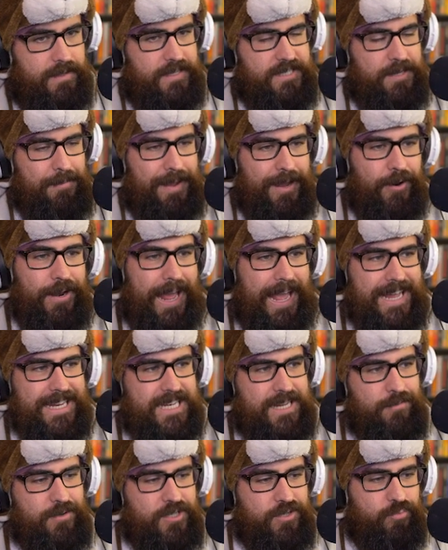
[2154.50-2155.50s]
Is anybody going to
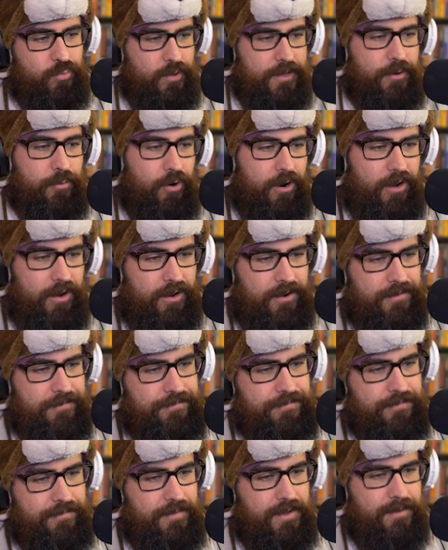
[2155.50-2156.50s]
ask him what's really
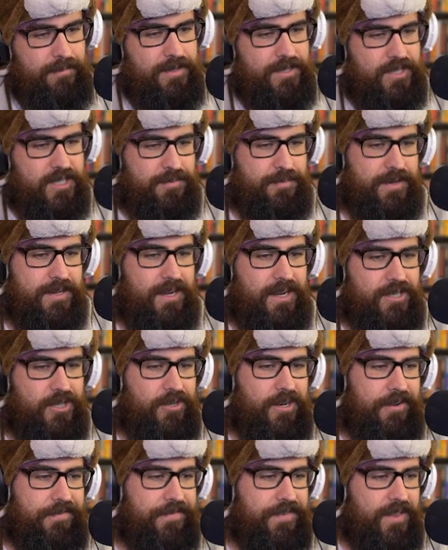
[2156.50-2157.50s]
wrong? Um, Maybe it's just because
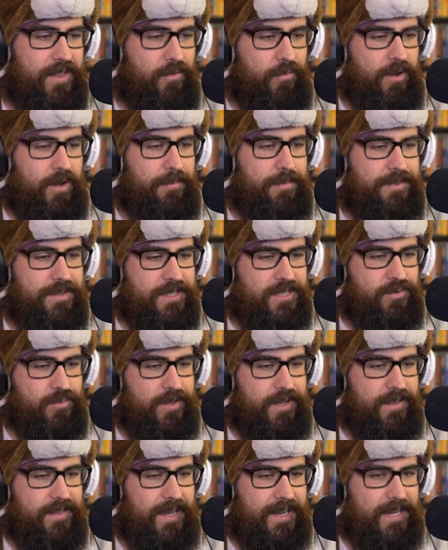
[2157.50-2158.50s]
you're not feeling well, but this is
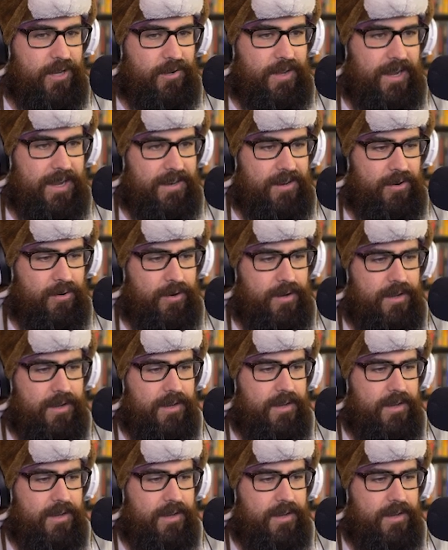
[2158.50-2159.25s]
really unlike you, Kaito.